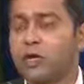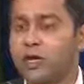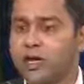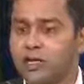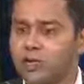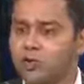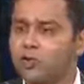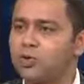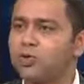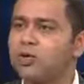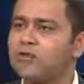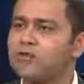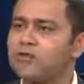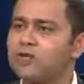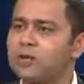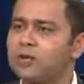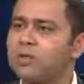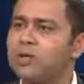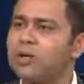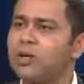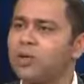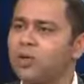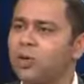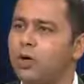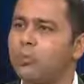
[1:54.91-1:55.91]
trying to give
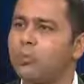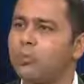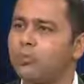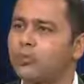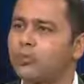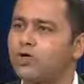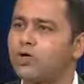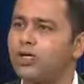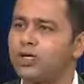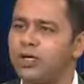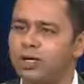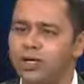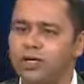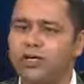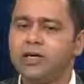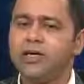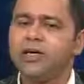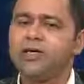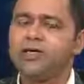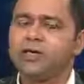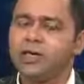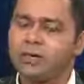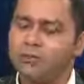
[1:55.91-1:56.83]
somebody an opportunity,